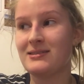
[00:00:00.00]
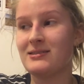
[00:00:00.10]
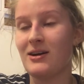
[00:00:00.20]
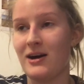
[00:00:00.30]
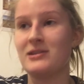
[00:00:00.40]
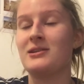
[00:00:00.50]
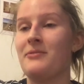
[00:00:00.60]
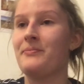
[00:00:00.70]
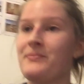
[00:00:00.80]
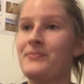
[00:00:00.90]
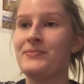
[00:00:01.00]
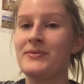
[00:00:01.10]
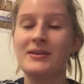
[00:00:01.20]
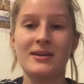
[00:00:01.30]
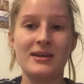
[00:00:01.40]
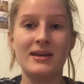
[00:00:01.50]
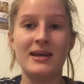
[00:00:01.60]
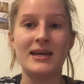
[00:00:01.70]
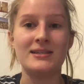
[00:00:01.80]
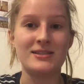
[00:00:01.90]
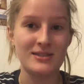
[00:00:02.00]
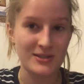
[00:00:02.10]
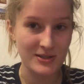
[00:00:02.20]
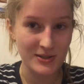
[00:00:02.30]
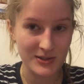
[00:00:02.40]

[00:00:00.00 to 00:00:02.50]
It's so much better than